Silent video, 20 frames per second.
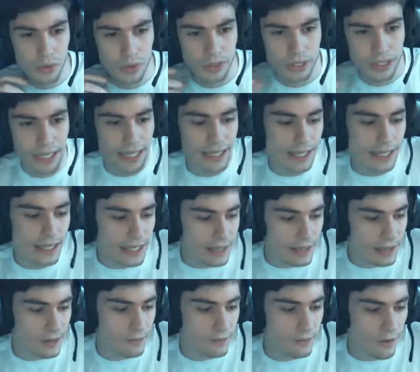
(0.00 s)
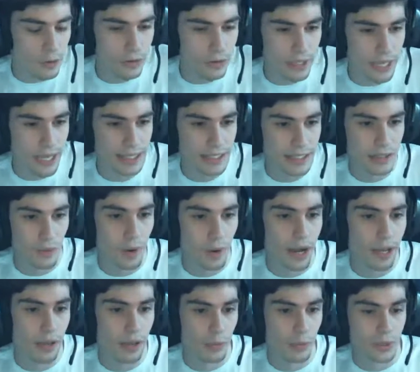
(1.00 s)
the phone lasts a
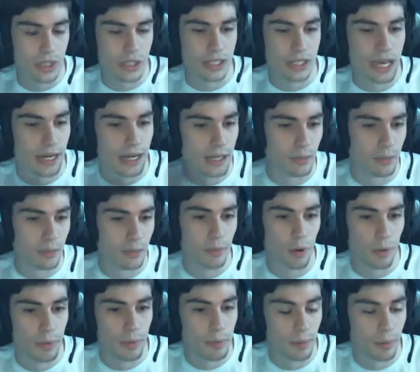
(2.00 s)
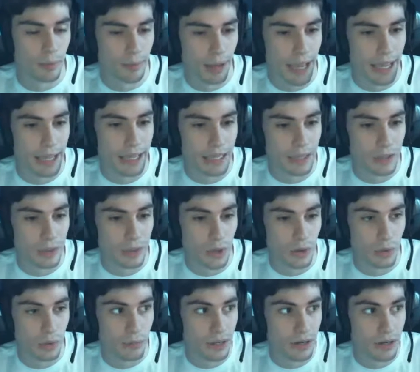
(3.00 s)
while, which is not going to bring more people buying it.
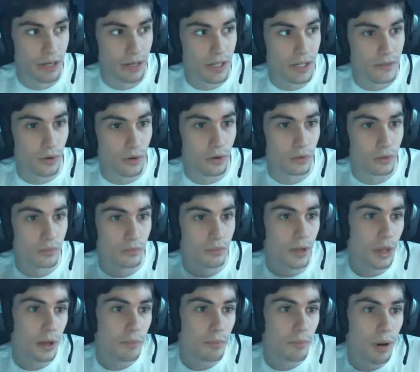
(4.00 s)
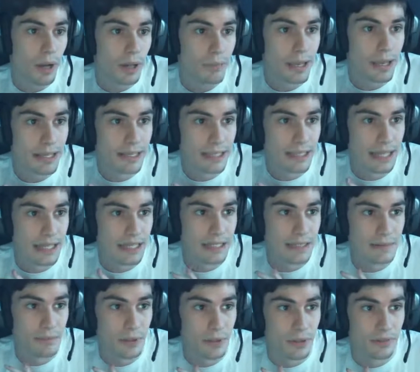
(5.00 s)
So mid-range phone might make
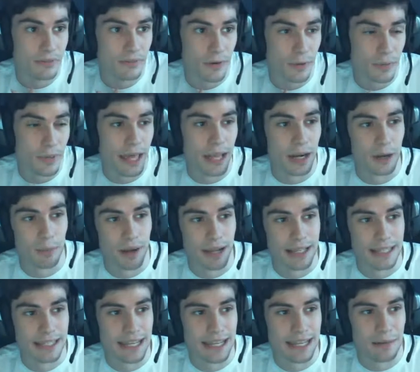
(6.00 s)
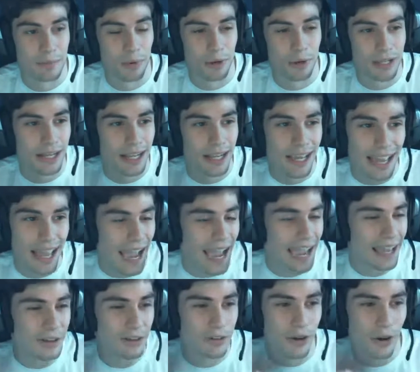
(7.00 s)
sense, but from the enterprise standpoint,
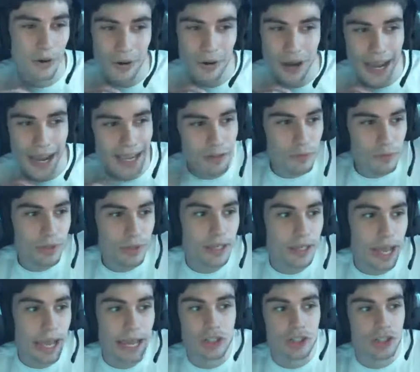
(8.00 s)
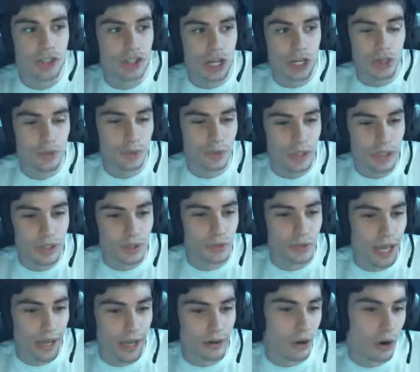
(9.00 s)
I don't know. I genuinely do
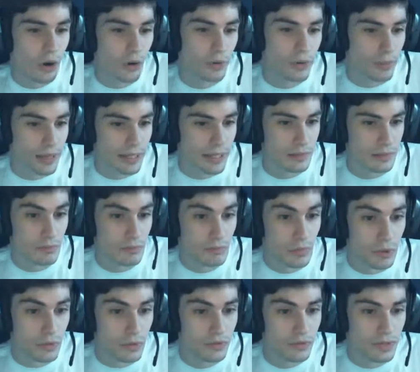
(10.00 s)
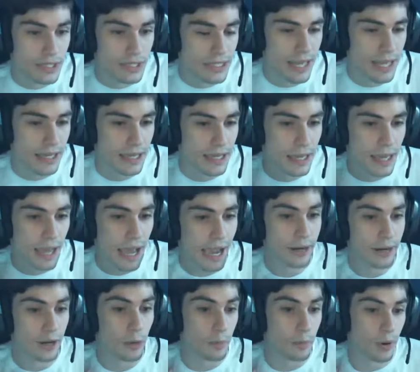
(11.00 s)
not know the best move to take. I
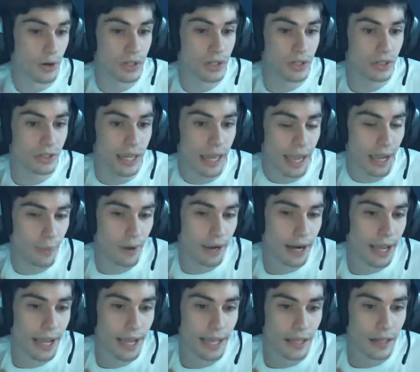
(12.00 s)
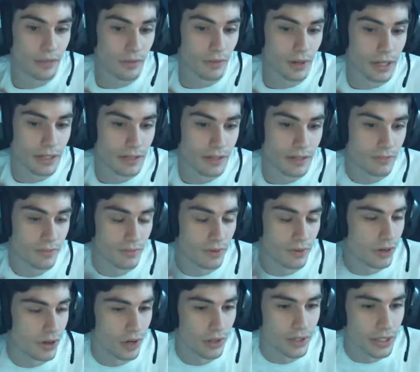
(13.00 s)
know personally I want a high-end device
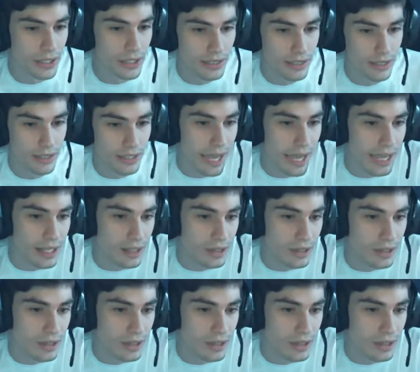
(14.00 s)
regardless. I